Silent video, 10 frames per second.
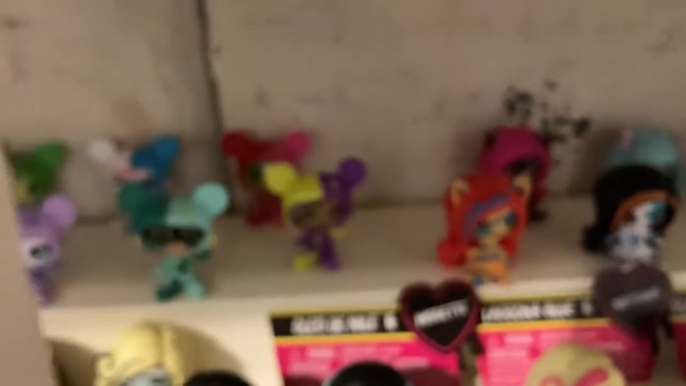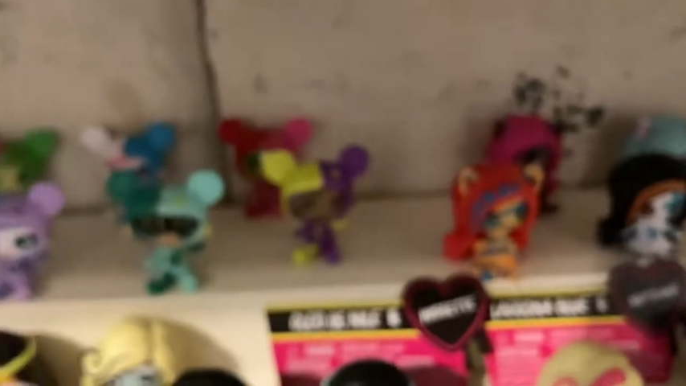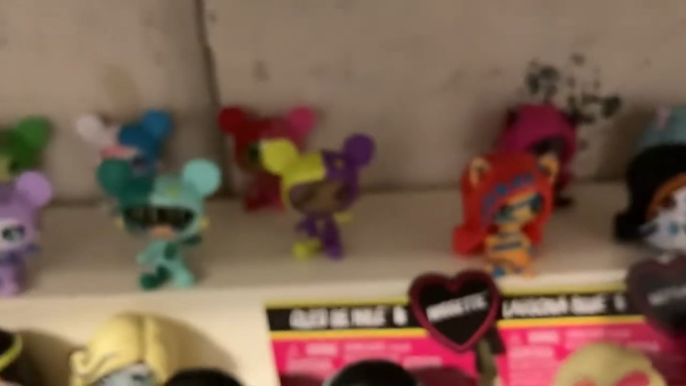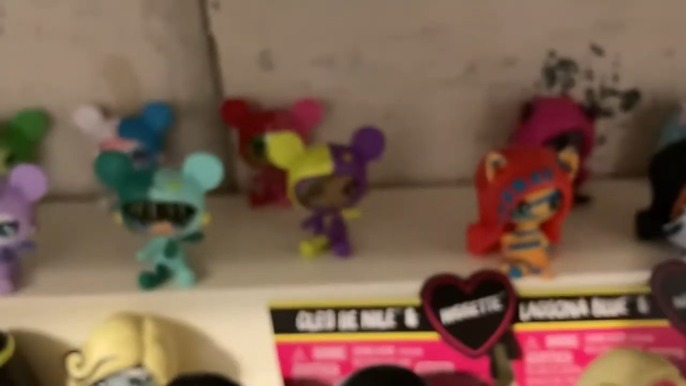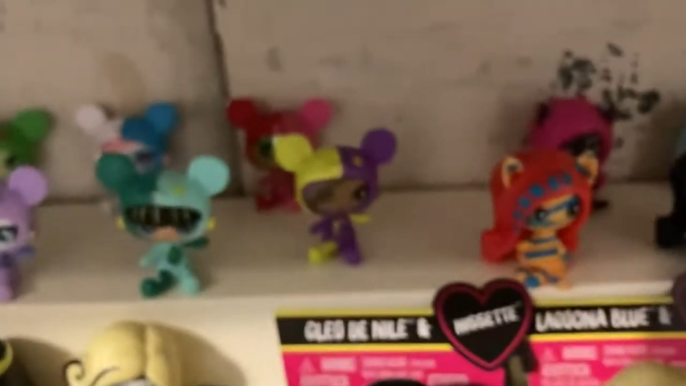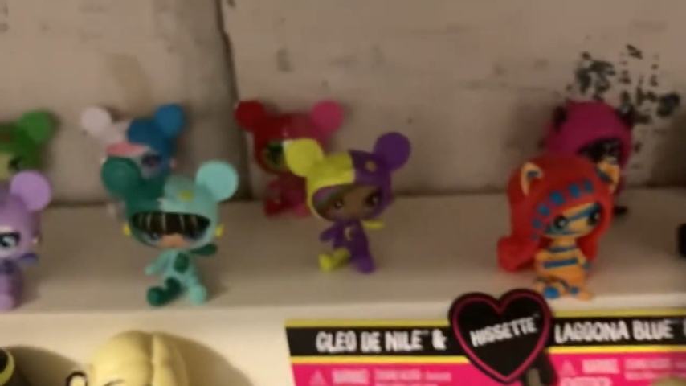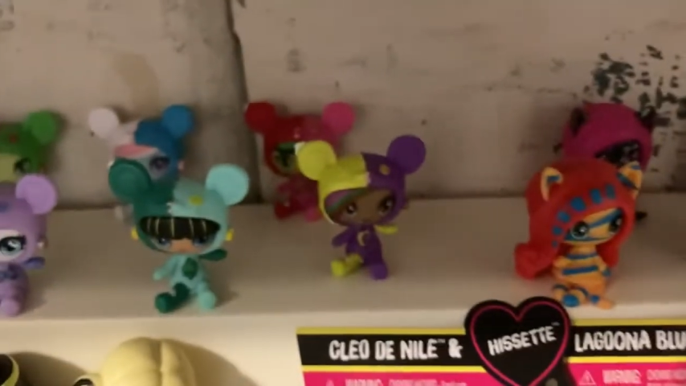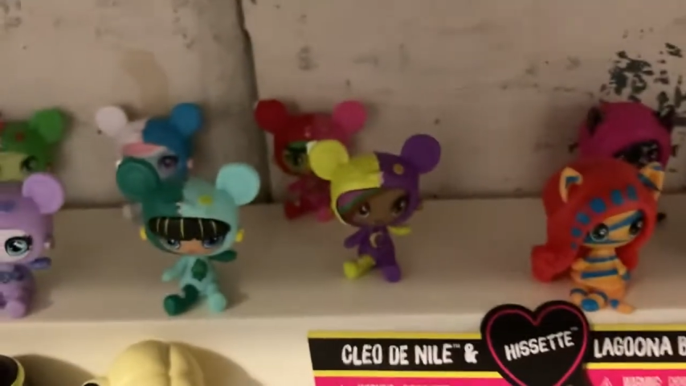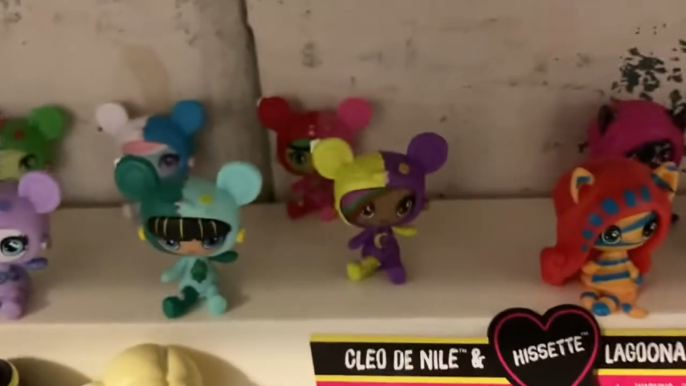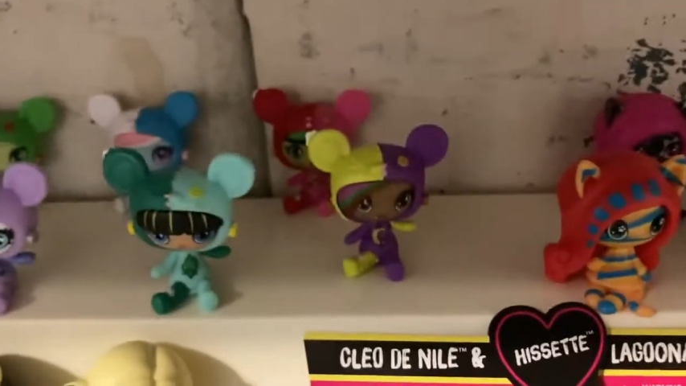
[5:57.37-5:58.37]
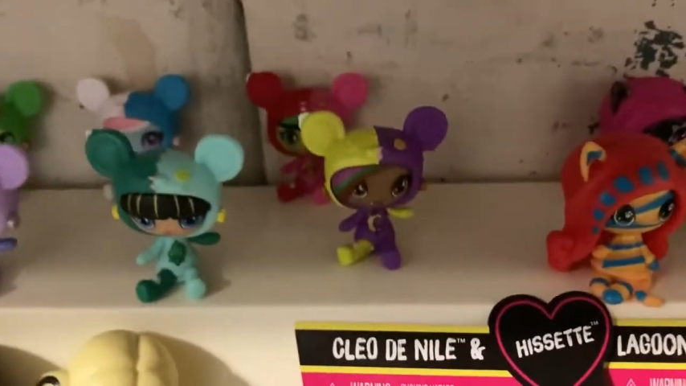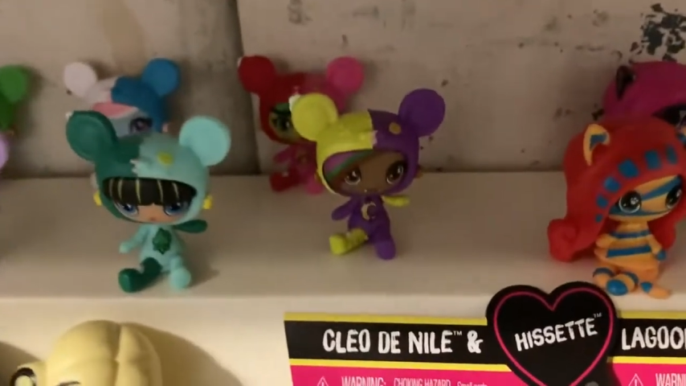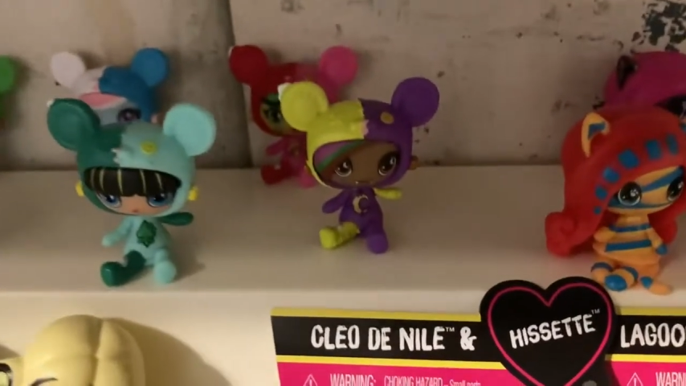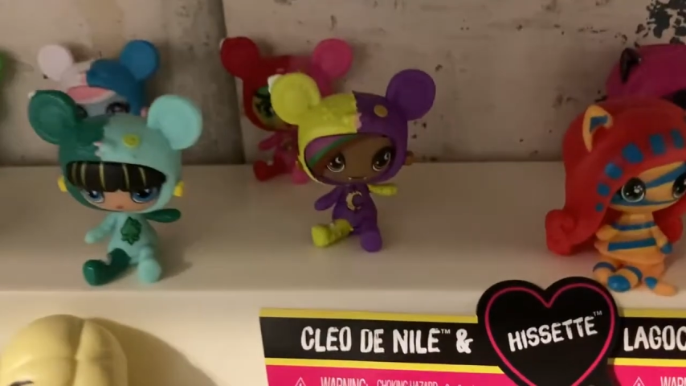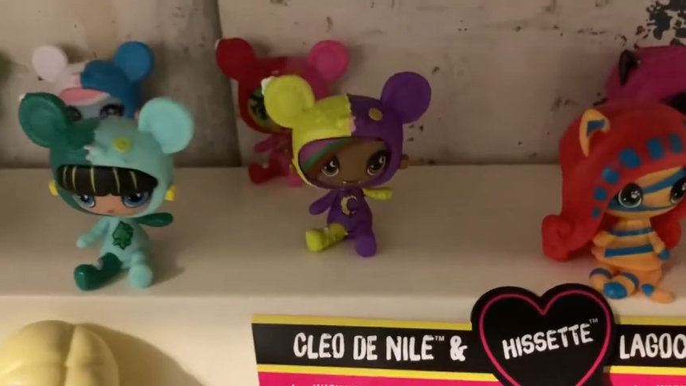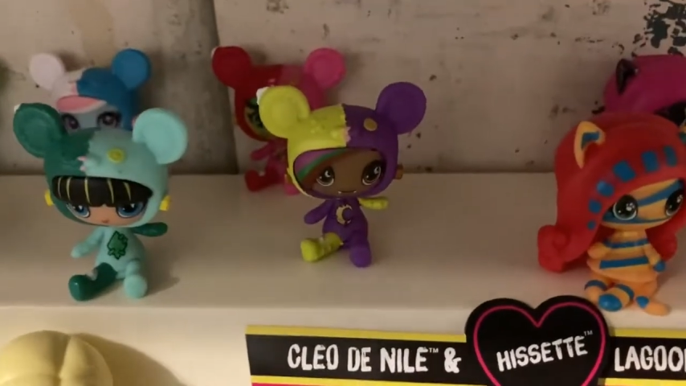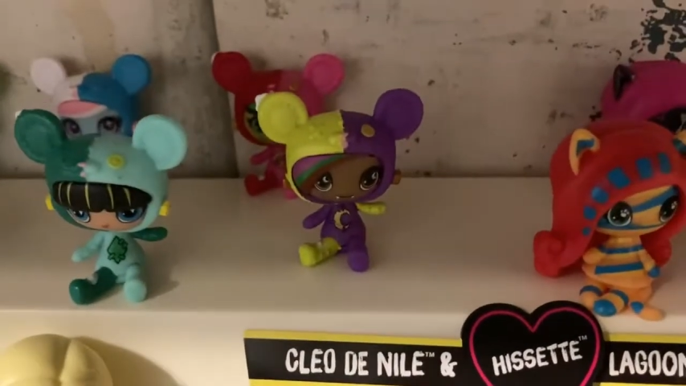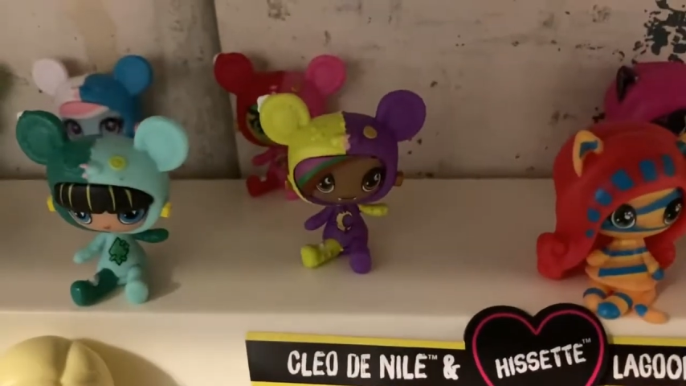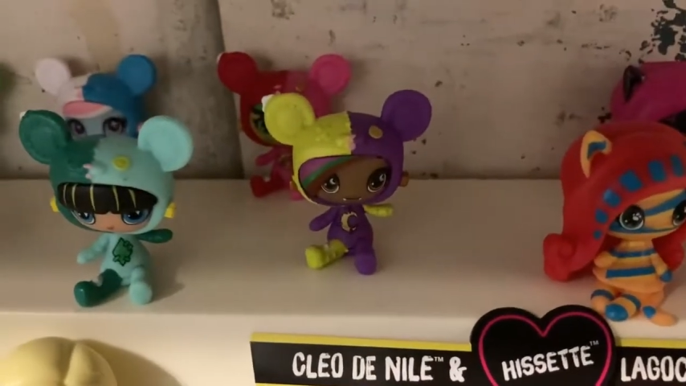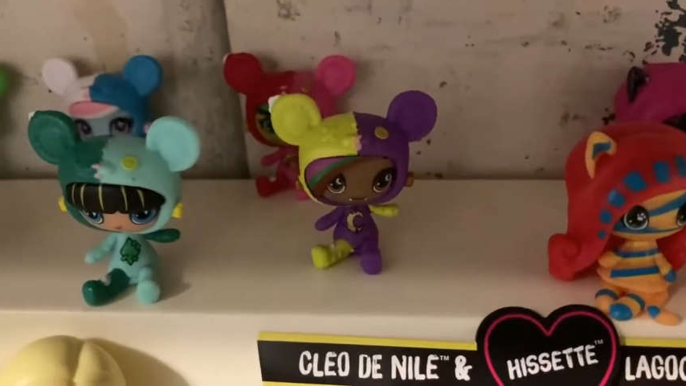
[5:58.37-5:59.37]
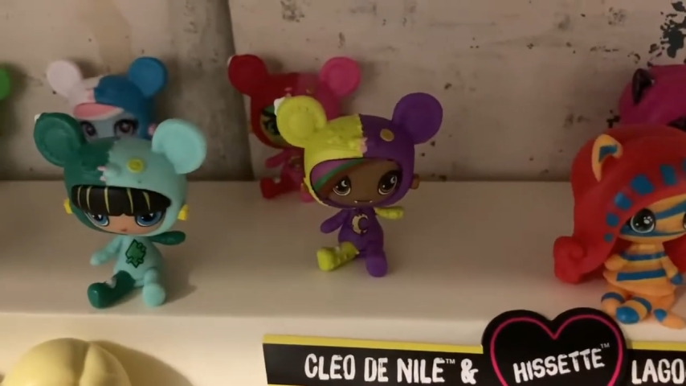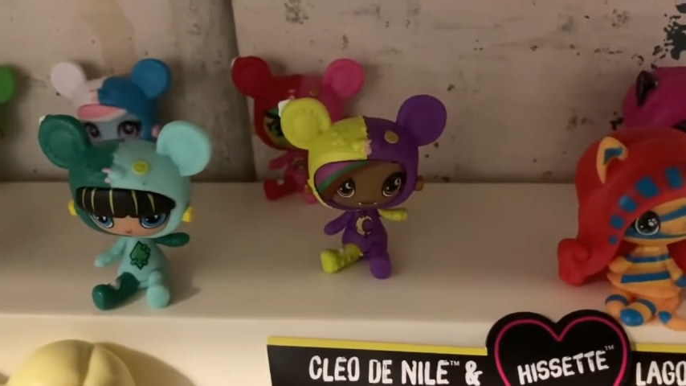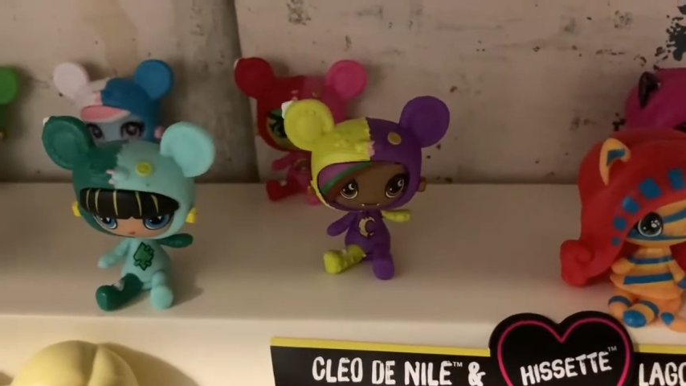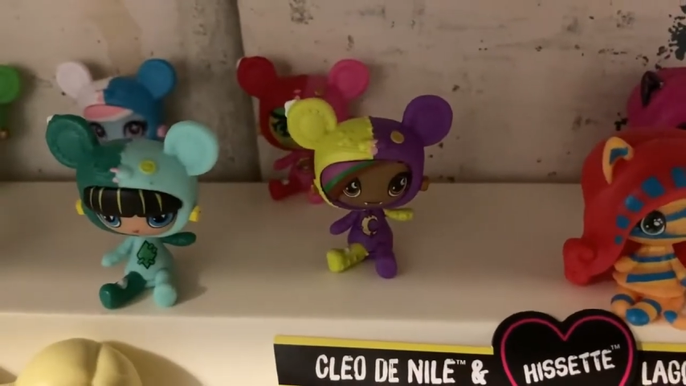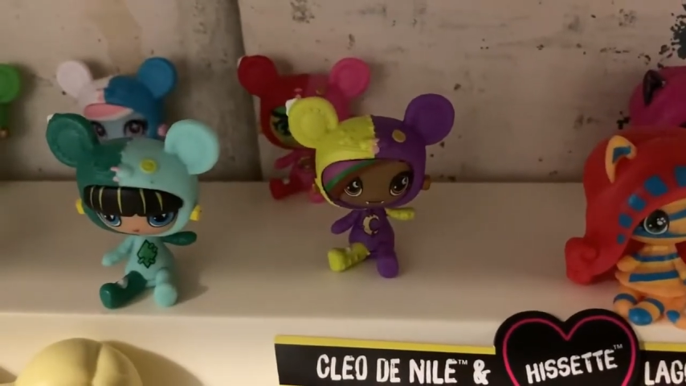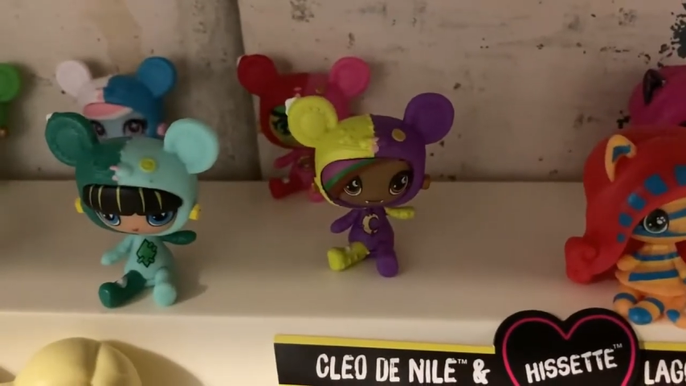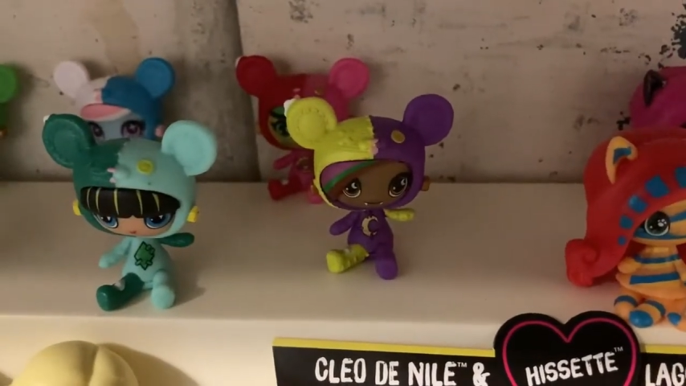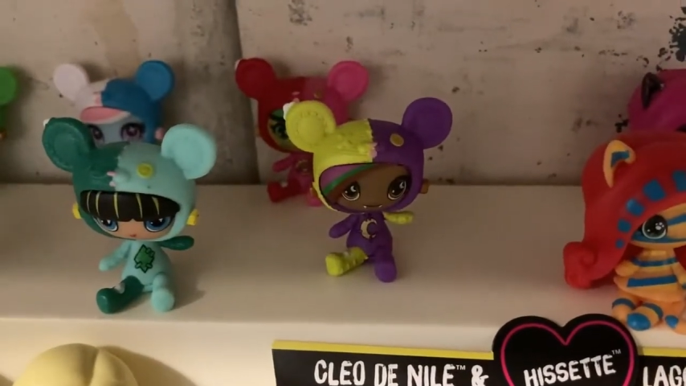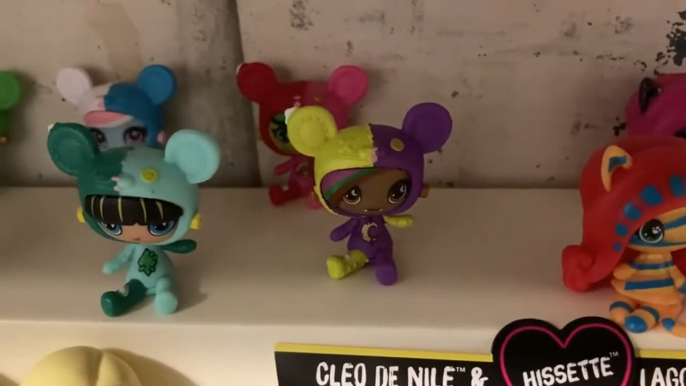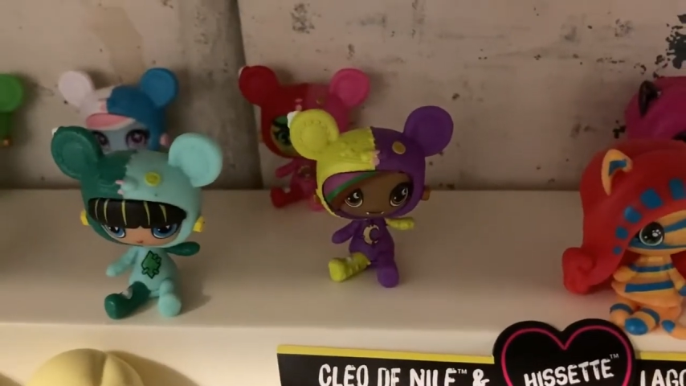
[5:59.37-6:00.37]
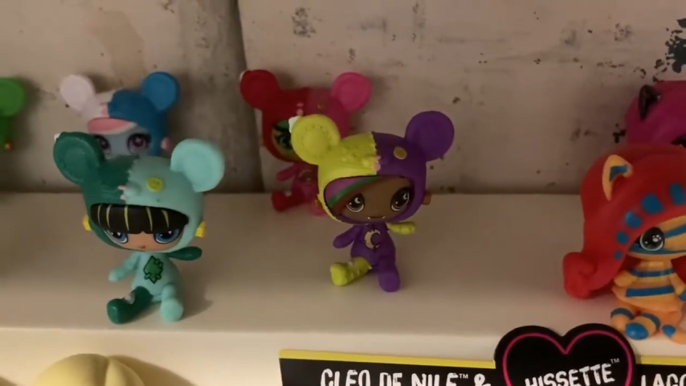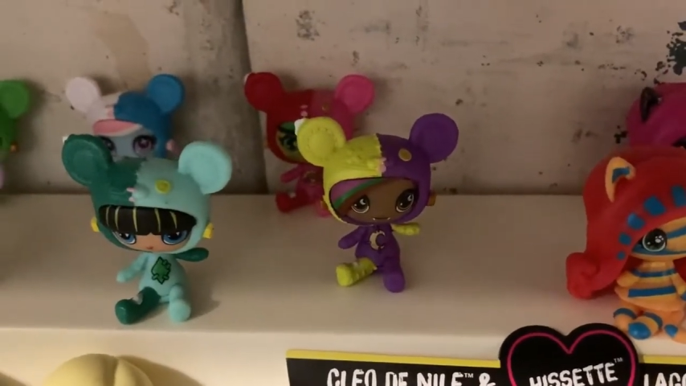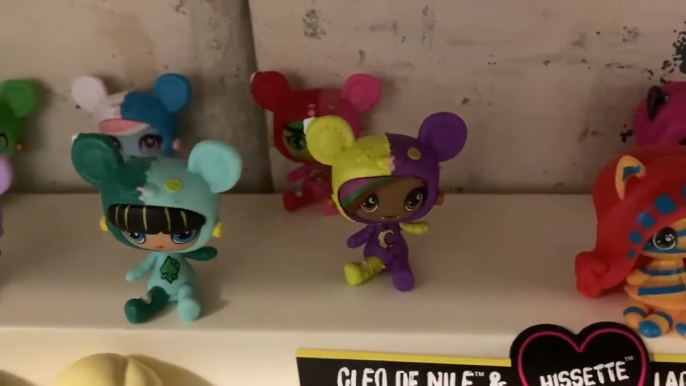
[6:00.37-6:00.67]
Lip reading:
Nobody's mouth can be seen.